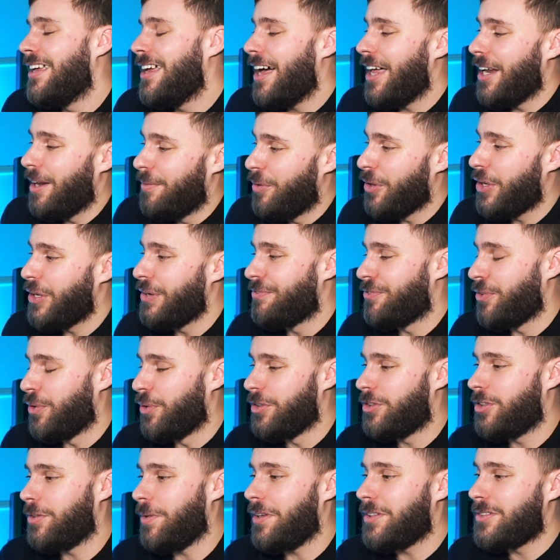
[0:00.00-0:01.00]
And I'm looking
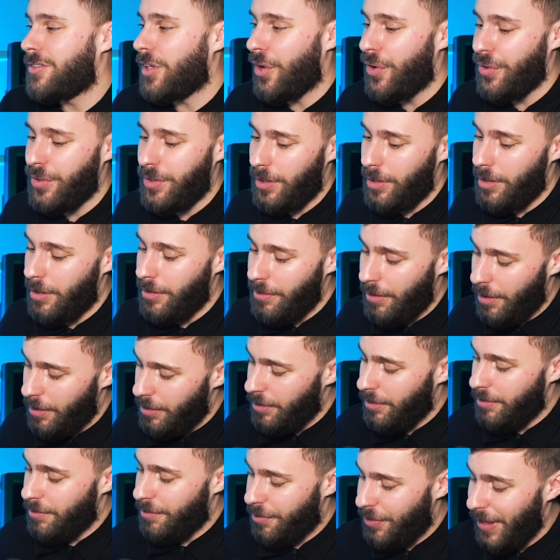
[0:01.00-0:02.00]
forward to it. So
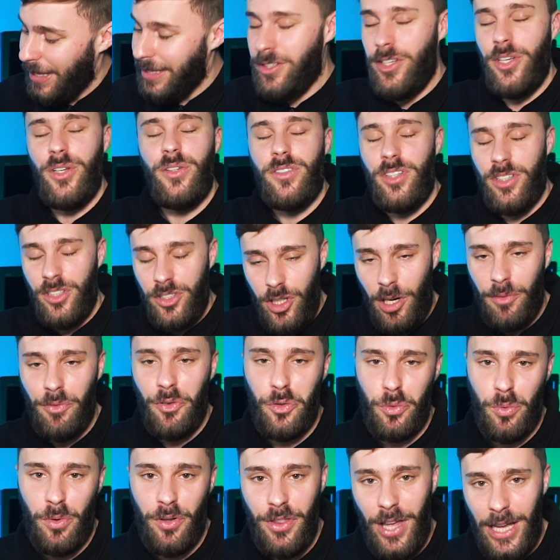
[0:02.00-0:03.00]
thank you to the
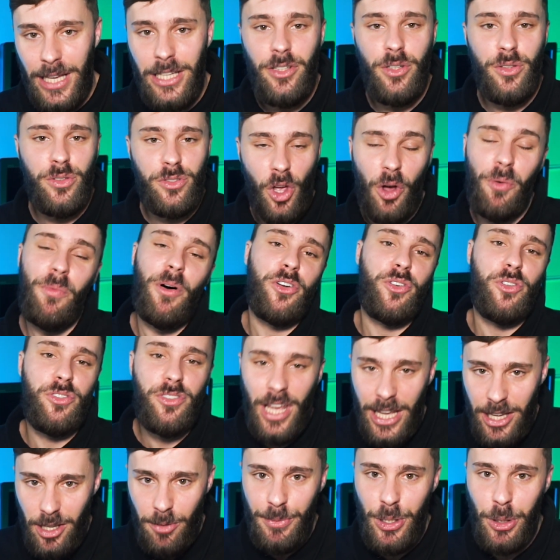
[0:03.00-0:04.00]
Shuffle Squad. Thank you so much for
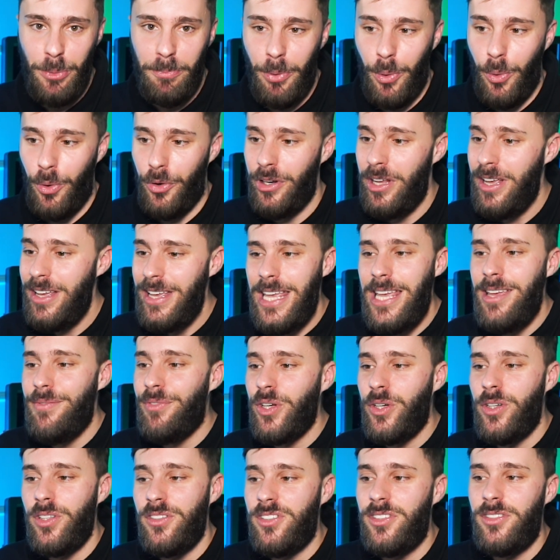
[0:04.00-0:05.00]
taking me on board.
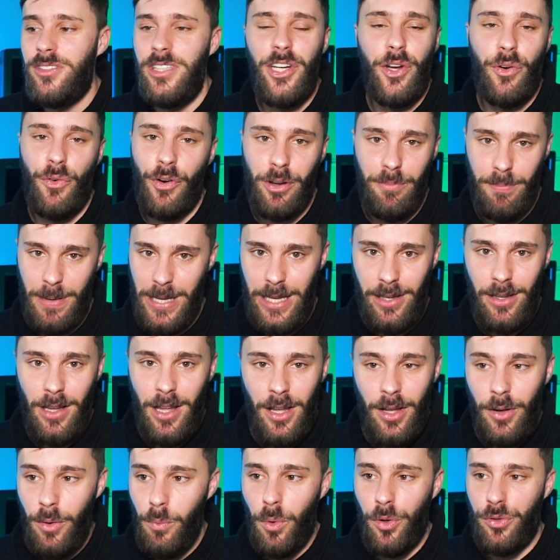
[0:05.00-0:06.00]
Even considering me
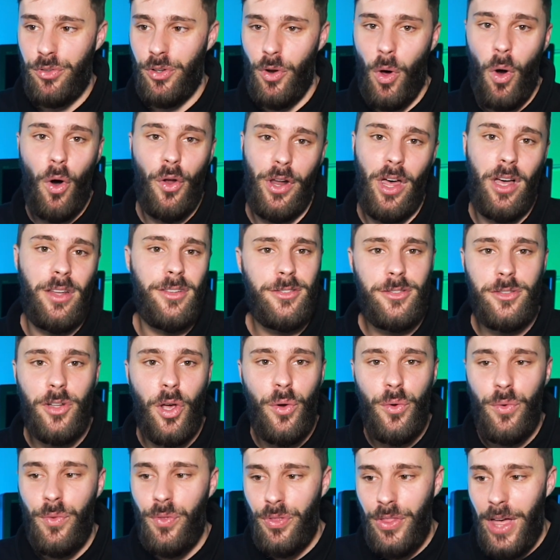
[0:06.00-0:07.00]
was an honor.
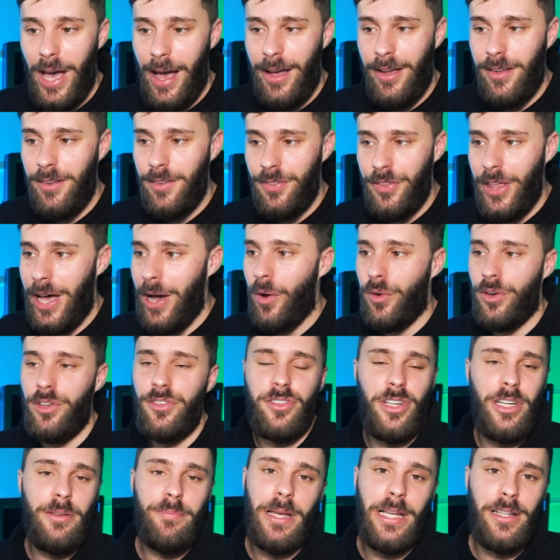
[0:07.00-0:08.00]
So that that
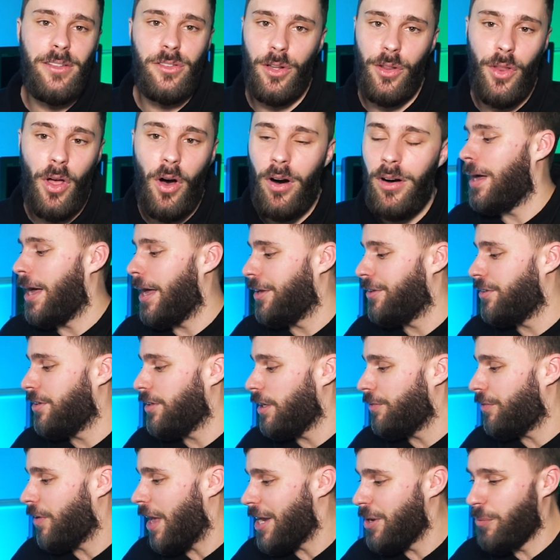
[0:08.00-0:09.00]
honestly means a lot. And
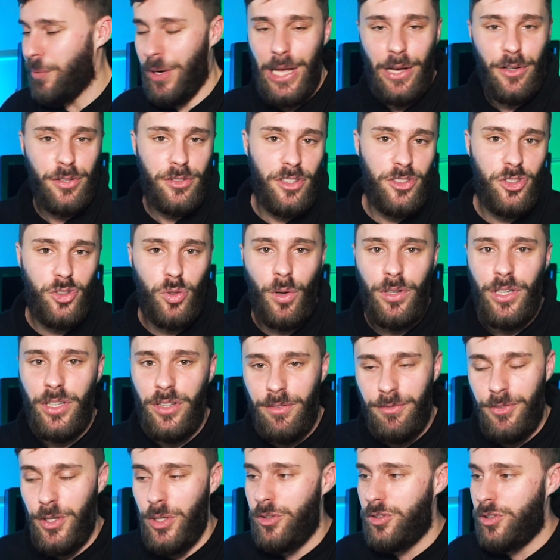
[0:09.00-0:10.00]
if anyone else has joined in
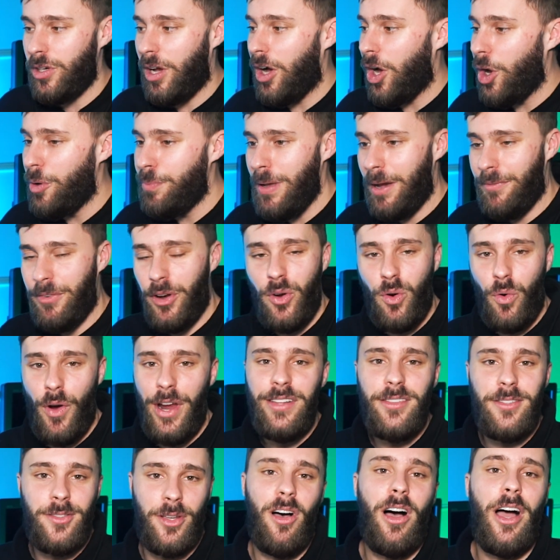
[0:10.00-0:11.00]
the future, I hope you have a
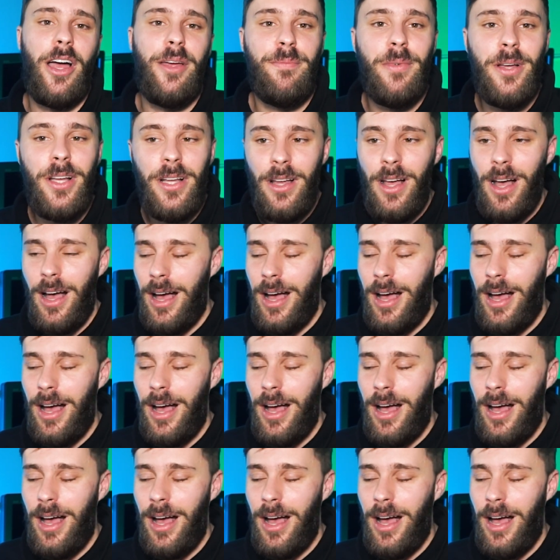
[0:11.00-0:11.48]
great time.